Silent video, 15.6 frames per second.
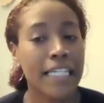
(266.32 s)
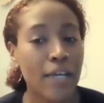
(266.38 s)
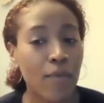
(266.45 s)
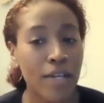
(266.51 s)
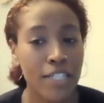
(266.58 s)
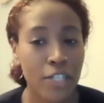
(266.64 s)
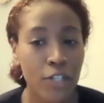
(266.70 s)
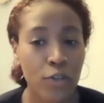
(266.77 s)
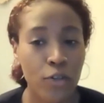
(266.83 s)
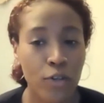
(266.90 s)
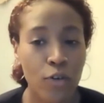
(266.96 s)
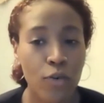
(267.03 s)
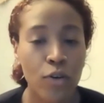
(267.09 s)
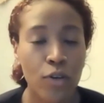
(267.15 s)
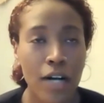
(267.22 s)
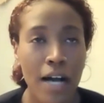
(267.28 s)
went to
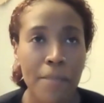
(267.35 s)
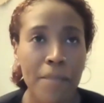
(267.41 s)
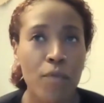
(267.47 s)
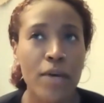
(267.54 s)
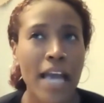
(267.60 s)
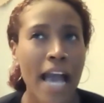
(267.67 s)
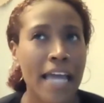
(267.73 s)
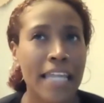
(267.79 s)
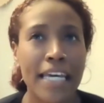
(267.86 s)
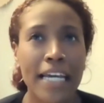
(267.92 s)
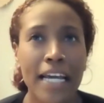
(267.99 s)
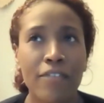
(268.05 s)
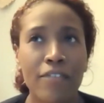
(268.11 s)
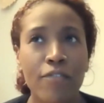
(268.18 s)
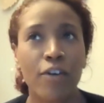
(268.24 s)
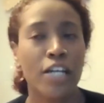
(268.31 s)
Gurukul. I mean, we had like a
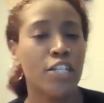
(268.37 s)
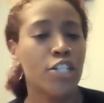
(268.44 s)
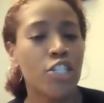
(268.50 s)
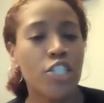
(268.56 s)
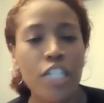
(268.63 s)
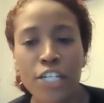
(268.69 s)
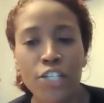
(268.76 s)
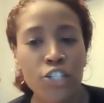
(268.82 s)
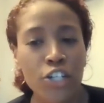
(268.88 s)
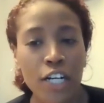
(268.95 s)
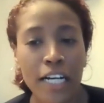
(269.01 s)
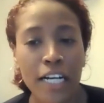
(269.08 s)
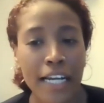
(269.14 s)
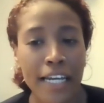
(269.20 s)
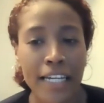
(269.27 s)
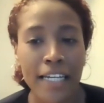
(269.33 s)
French teacher
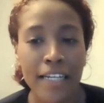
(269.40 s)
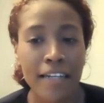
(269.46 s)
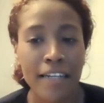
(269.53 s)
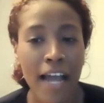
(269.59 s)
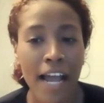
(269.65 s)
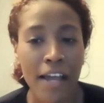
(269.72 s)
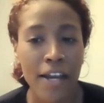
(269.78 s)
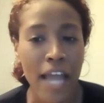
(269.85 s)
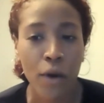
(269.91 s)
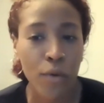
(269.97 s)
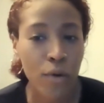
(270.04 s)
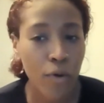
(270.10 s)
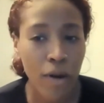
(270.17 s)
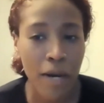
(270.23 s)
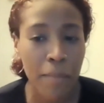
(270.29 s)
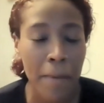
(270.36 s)
in
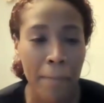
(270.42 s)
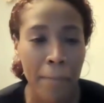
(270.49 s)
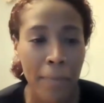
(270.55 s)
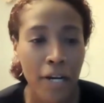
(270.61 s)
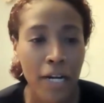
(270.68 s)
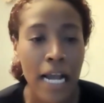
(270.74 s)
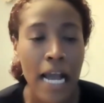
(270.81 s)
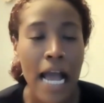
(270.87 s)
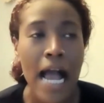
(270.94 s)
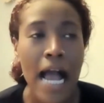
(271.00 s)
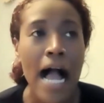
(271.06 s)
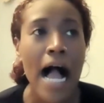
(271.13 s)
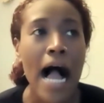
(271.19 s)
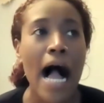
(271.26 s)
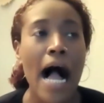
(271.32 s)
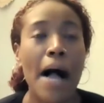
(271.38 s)
Ecuador, I remember.
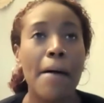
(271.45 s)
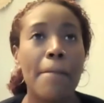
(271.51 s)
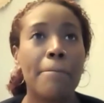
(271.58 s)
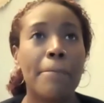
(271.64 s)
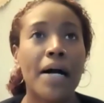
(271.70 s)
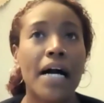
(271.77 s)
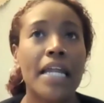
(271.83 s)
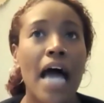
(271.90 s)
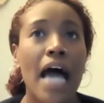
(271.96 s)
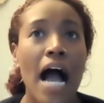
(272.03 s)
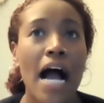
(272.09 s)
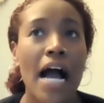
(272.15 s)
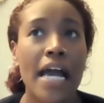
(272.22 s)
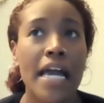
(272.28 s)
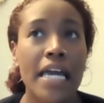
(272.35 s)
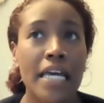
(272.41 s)
But
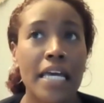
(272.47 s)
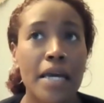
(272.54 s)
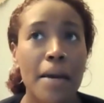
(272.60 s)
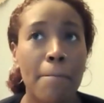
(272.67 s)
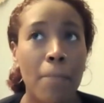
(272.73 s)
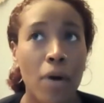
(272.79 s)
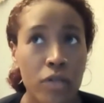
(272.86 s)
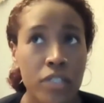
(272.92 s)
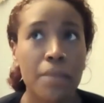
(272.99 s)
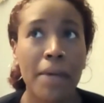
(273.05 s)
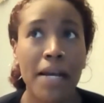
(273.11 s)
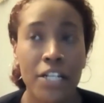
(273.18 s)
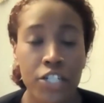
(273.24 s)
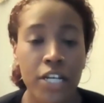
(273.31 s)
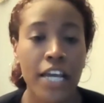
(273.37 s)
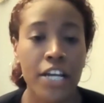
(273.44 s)
most of my
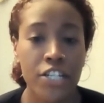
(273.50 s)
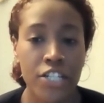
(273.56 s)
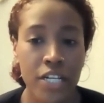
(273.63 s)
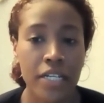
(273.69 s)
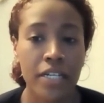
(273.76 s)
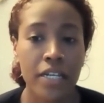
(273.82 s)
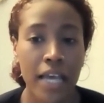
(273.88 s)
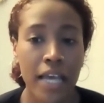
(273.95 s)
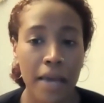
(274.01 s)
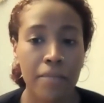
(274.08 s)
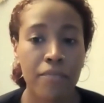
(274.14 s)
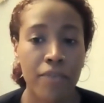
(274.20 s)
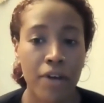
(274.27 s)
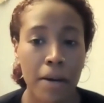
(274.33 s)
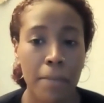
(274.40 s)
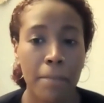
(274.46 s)
education came
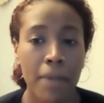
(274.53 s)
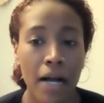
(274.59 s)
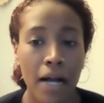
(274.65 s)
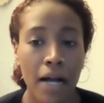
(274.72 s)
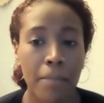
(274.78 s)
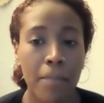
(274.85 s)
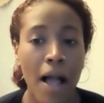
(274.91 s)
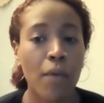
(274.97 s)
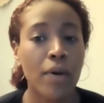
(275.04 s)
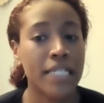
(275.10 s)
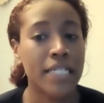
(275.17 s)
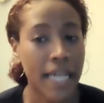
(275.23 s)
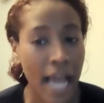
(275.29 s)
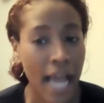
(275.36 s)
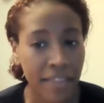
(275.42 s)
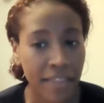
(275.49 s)
from, I went to
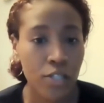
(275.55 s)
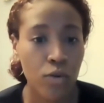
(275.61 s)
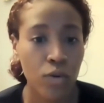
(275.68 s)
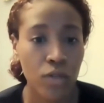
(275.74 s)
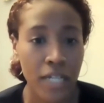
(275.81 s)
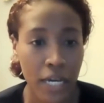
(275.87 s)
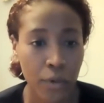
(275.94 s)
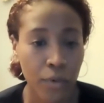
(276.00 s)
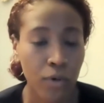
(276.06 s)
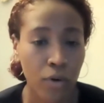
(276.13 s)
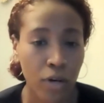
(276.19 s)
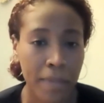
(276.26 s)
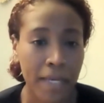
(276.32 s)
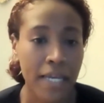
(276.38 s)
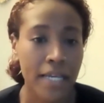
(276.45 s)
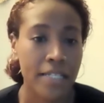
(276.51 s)
Catholic school in Ecuador
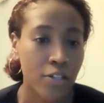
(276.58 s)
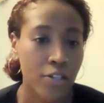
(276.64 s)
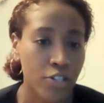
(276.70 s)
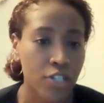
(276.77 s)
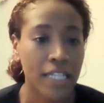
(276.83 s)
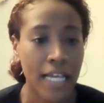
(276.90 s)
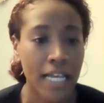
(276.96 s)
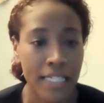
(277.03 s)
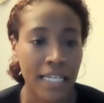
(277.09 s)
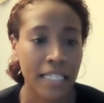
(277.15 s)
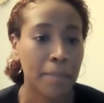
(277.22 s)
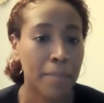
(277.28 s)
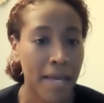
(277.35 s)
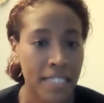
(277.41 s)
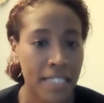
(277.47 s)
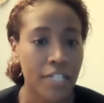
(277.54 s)
because usually that's like the
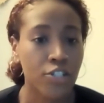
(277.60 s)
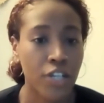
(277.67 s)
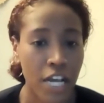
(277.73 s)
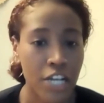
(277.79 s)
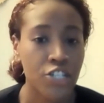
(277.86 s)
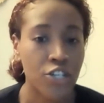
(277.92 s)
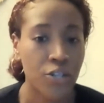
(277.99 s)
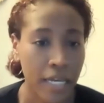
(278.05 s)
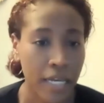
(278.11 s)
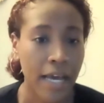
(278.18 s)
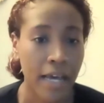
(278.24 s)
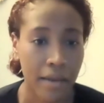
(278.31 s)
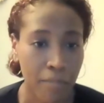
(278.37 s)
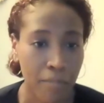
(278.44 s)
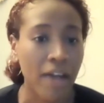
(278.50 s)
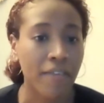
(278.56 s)
best education you can get,
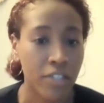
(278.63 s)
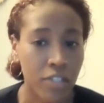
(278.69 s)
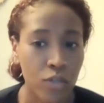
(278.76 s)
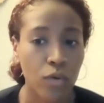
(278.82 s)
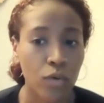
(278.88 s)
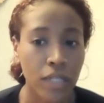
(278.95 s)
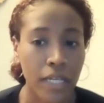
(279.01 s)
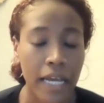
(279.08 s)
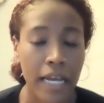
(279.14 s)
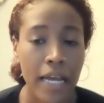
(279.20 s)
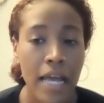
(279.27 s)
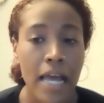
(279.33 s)
private schooling.